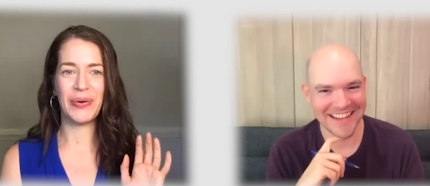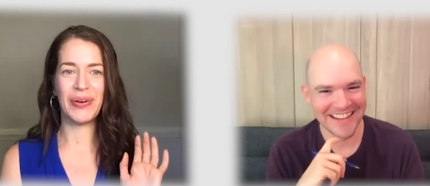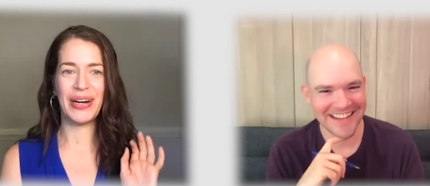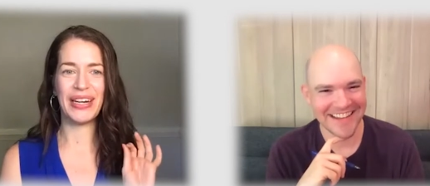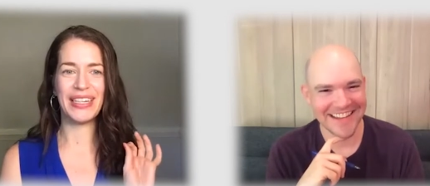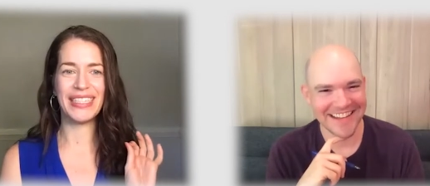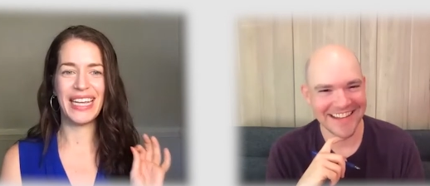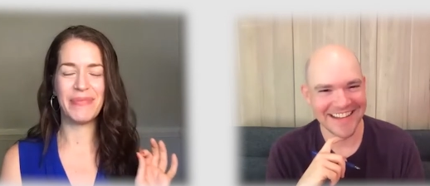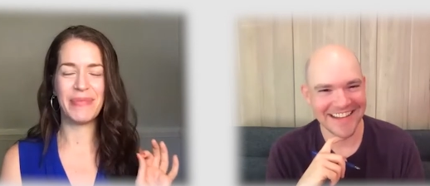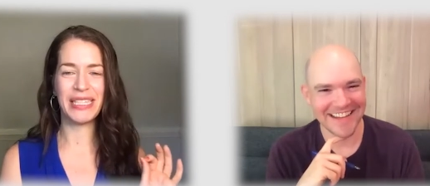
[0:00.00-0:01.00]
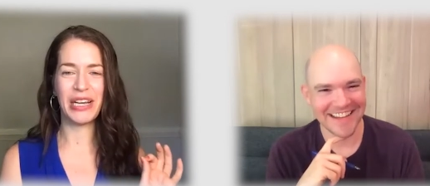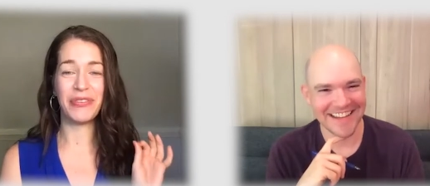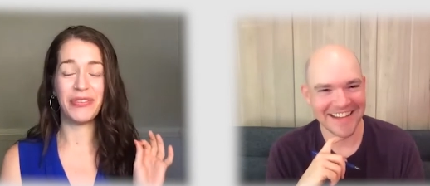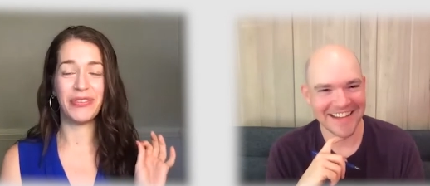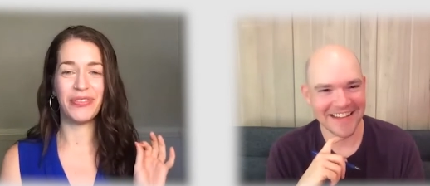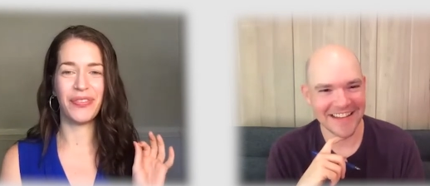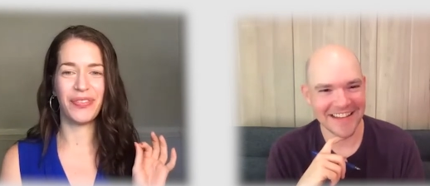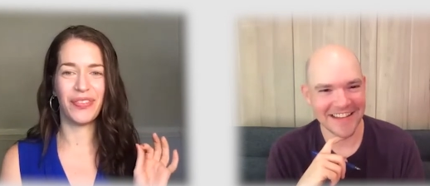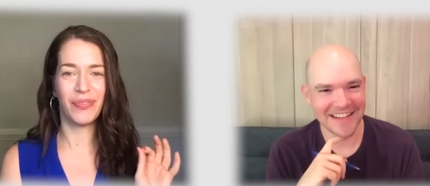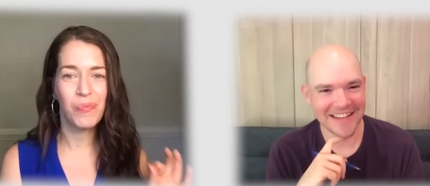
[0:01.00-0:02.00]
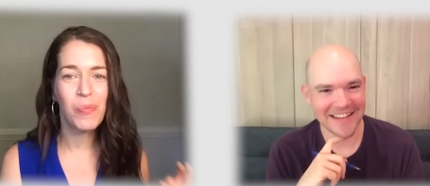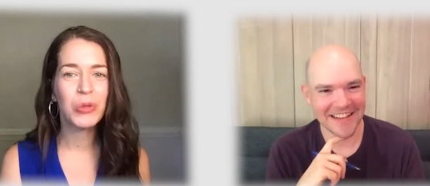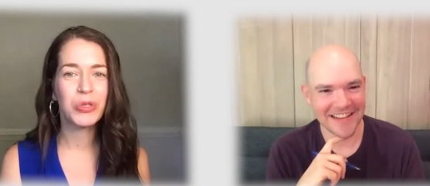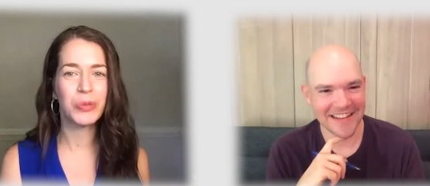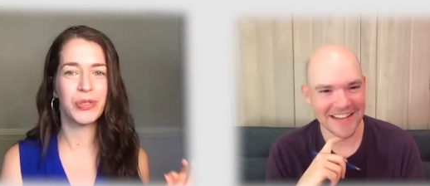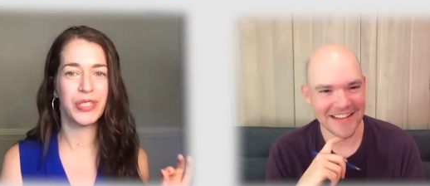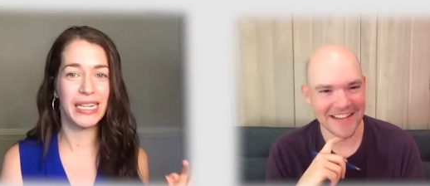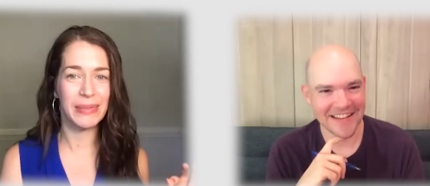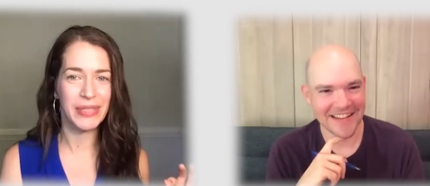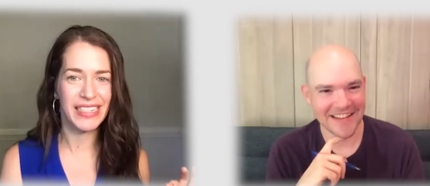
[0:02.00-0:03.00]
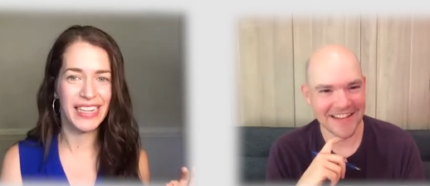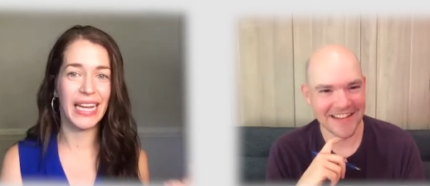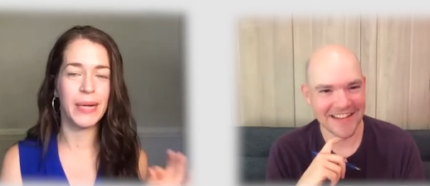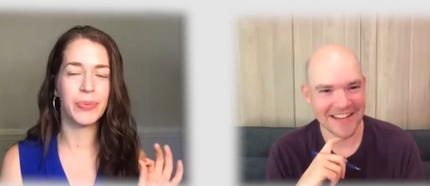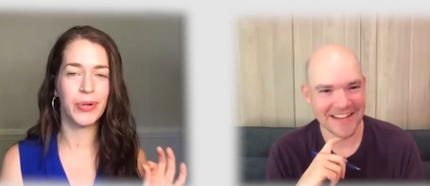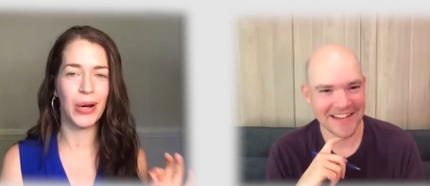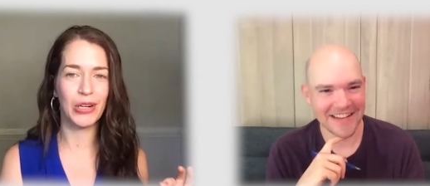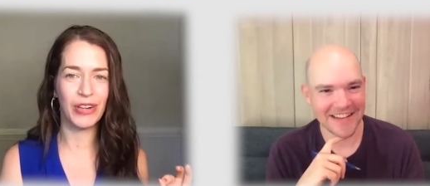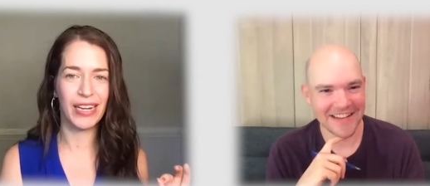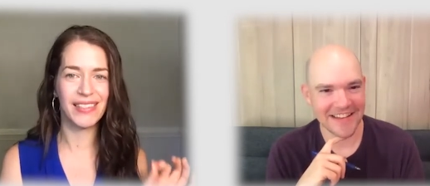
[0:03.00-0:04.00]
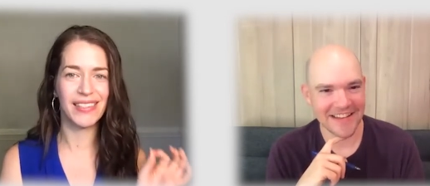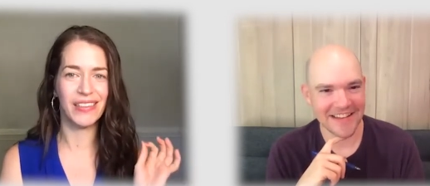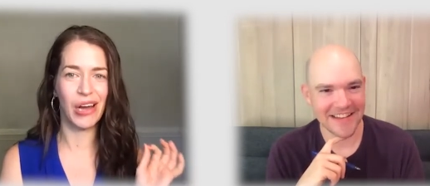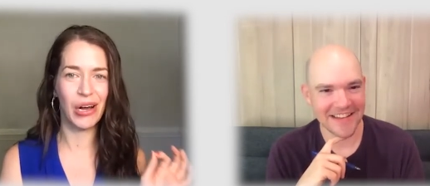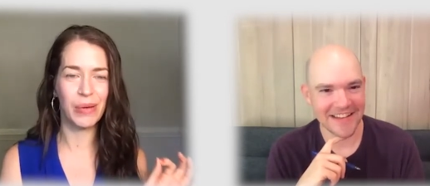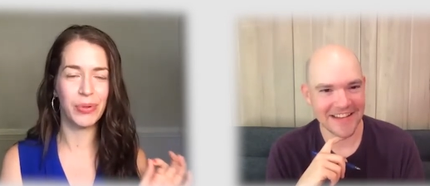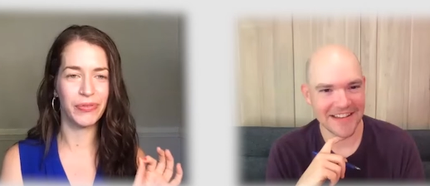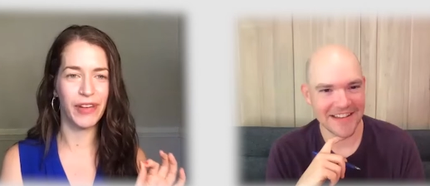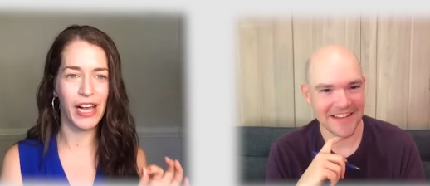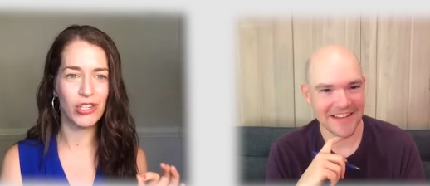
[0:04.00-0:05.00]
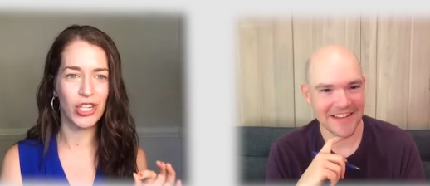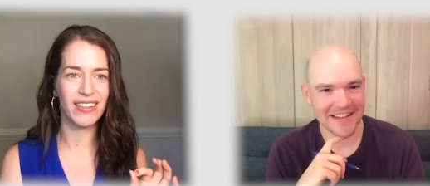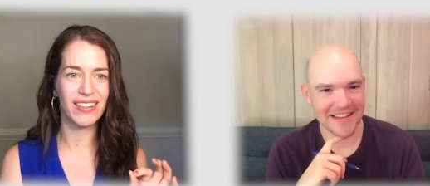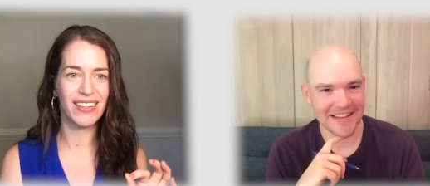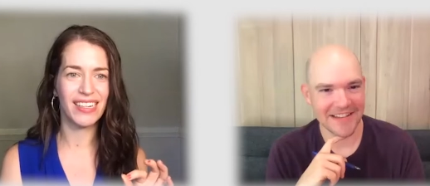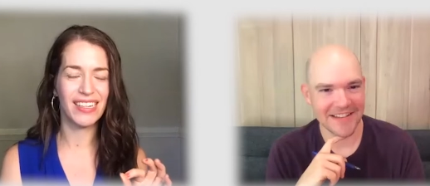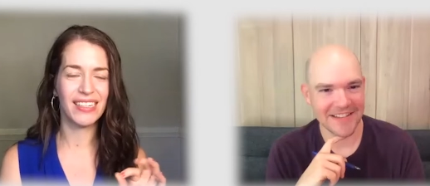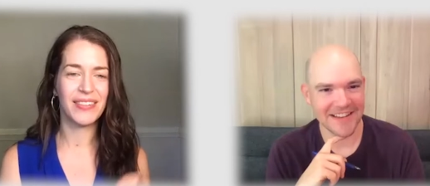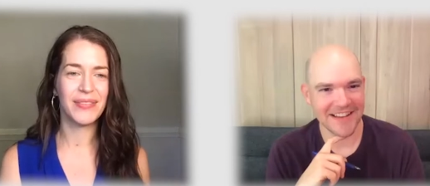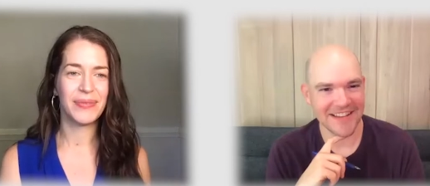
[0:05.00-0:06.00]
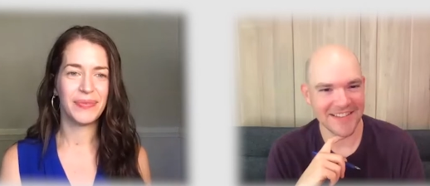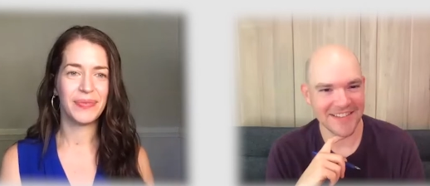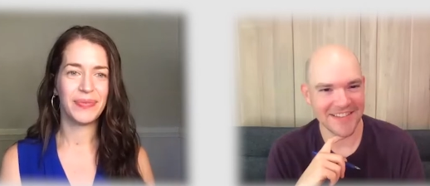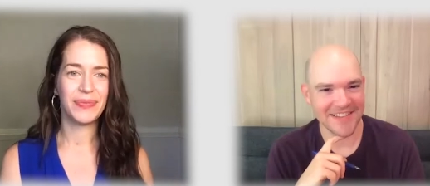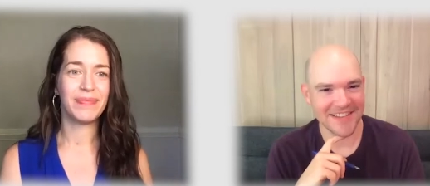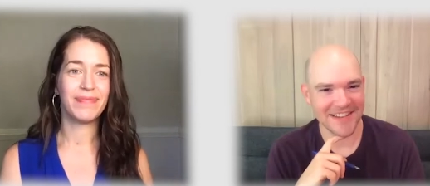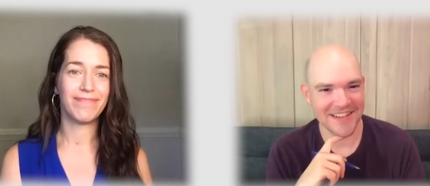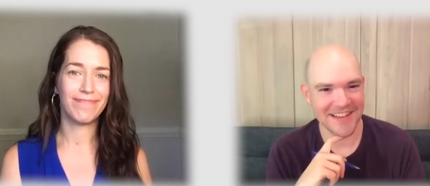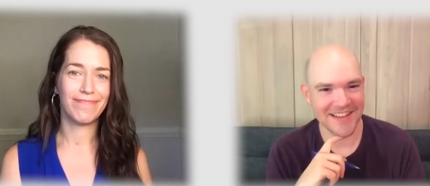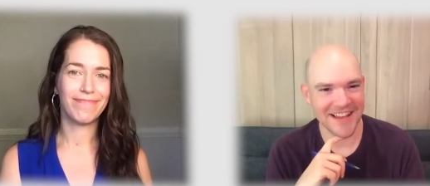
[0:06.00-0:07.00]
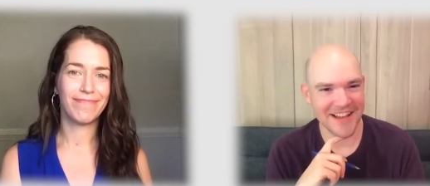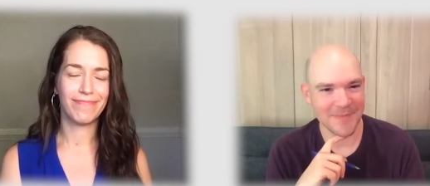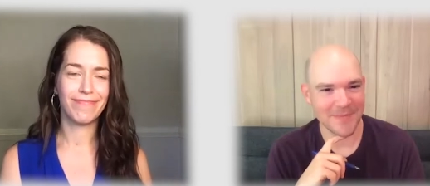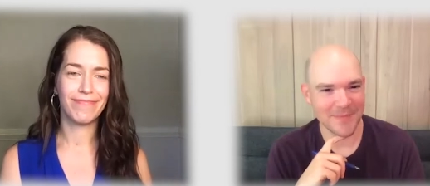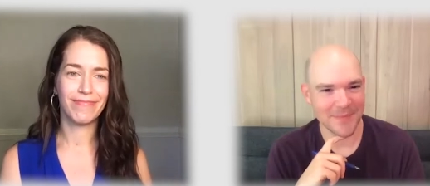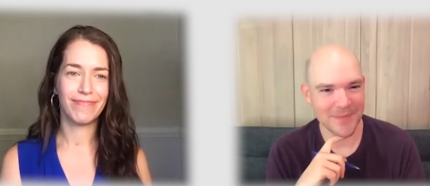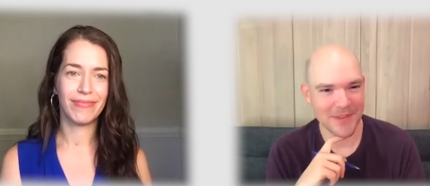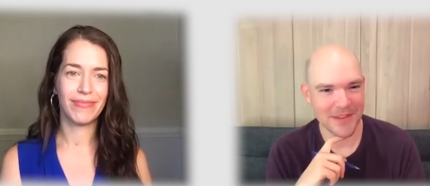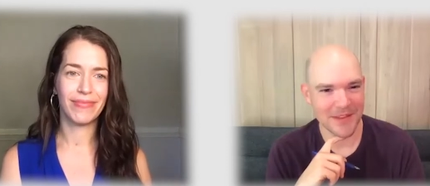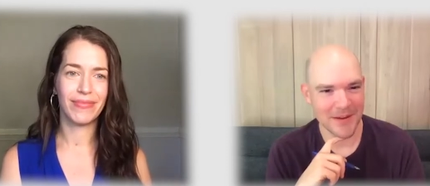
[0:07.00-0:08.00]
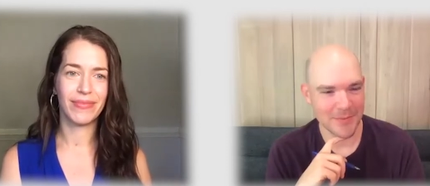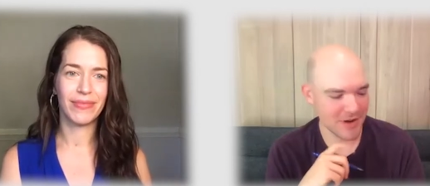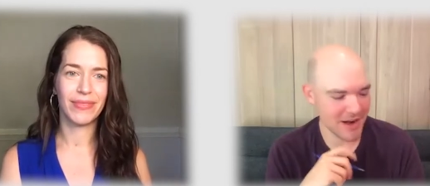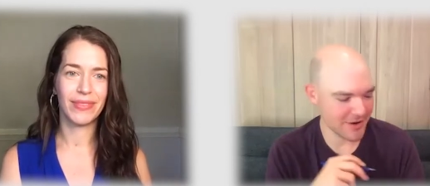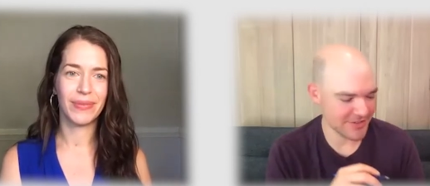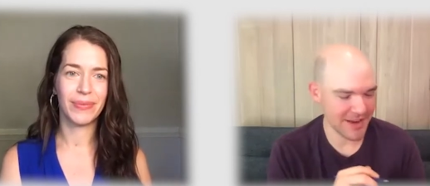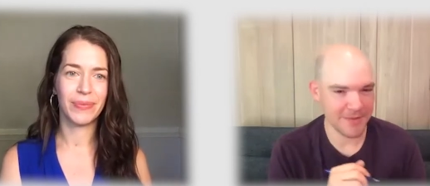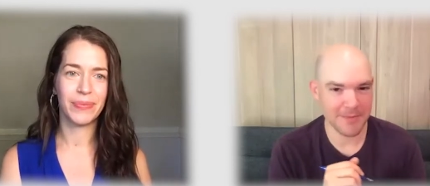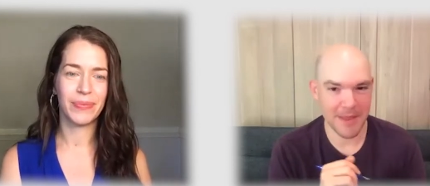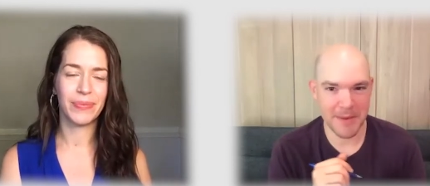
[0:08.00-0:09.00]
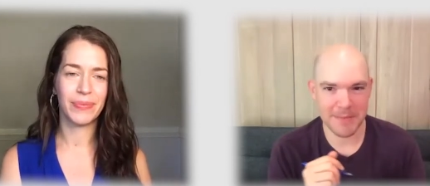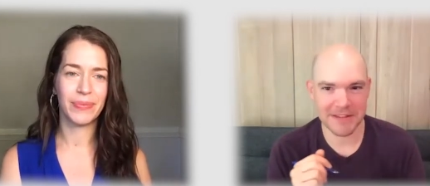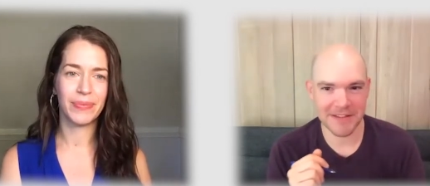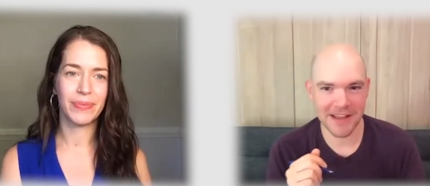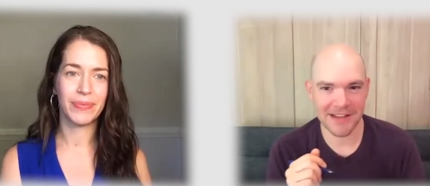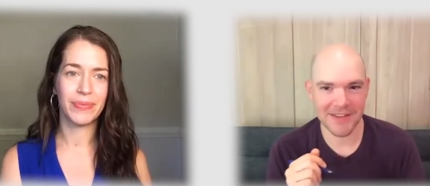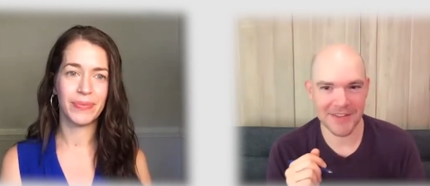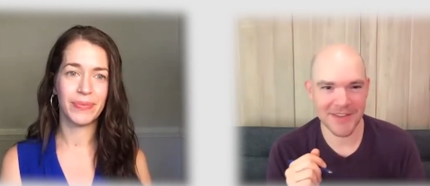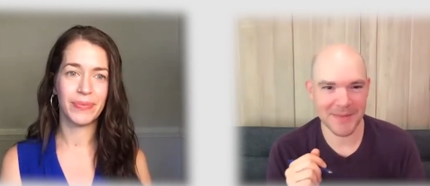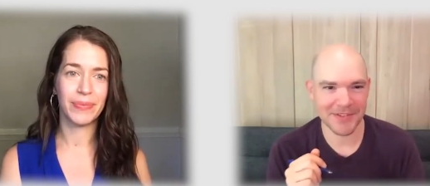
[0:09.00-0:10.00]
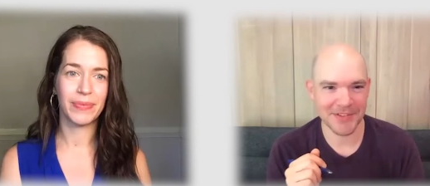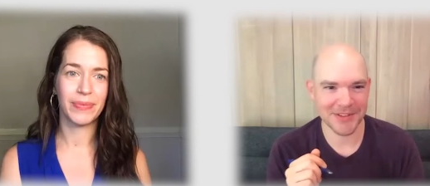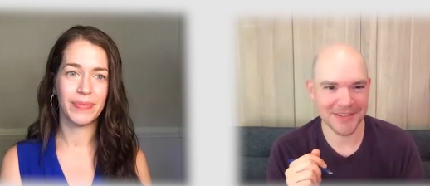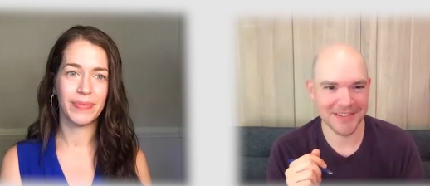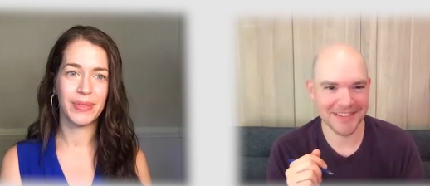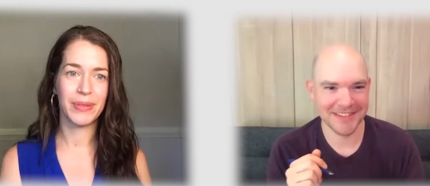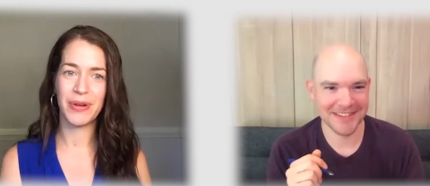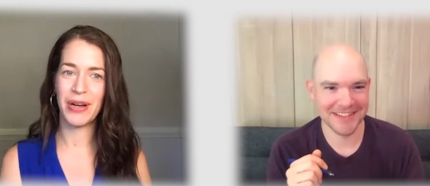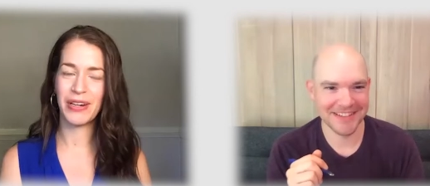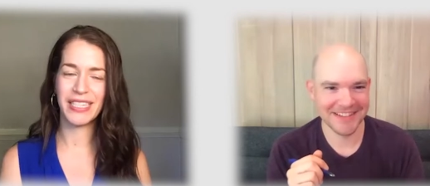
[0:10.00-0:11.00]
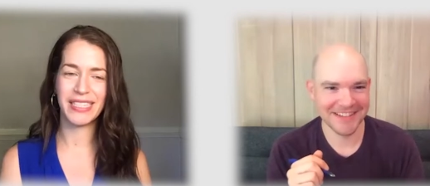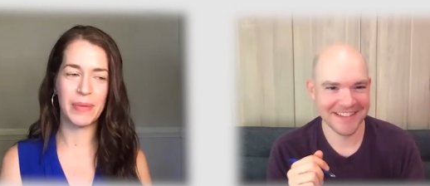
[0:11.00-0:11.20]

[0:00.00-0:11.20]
Speaker 1: I say to myself multiple times a day, progress, not perfection.
Speaker 2: Nice. I like that. Progress, that could, that might be the title of this episode.
Speaker 1: Progress, not